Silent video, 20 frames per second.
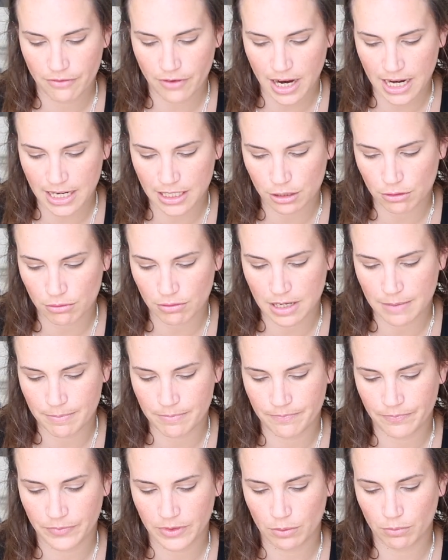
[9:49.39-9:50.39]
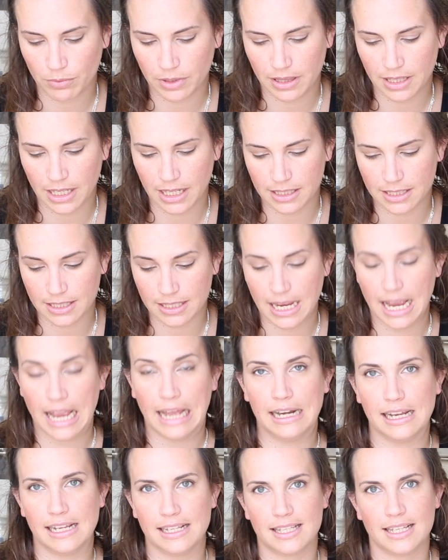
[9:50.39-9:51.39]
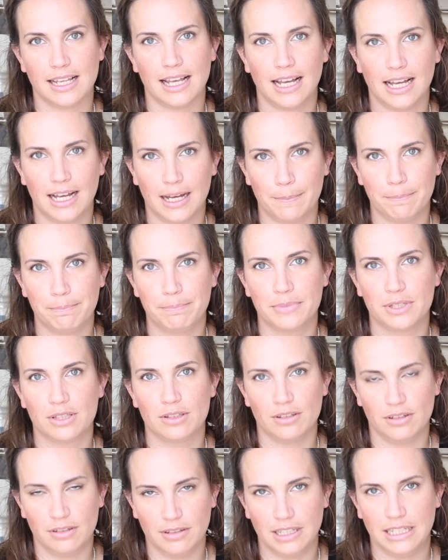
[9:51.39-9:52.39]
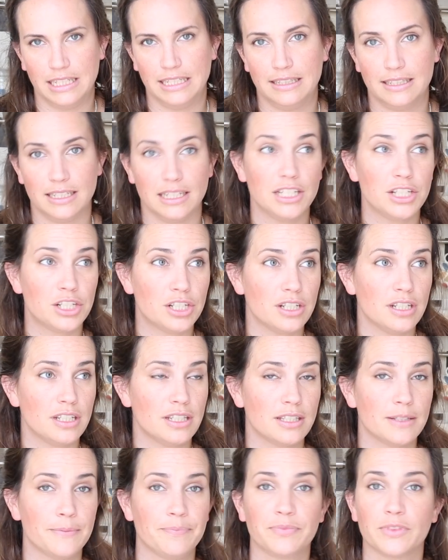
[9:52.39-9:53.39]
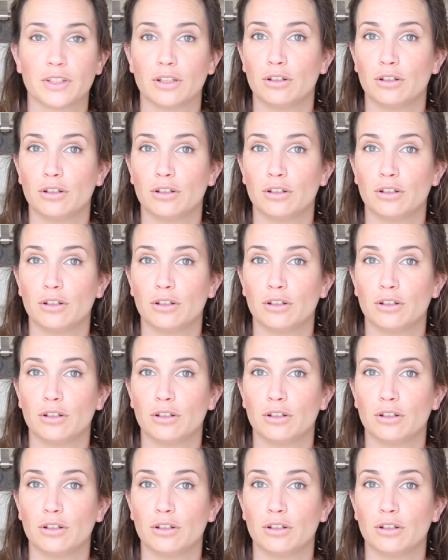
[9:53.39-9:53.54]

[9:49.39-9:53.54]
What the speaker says: ice cream with that, and it's absolutely delicious.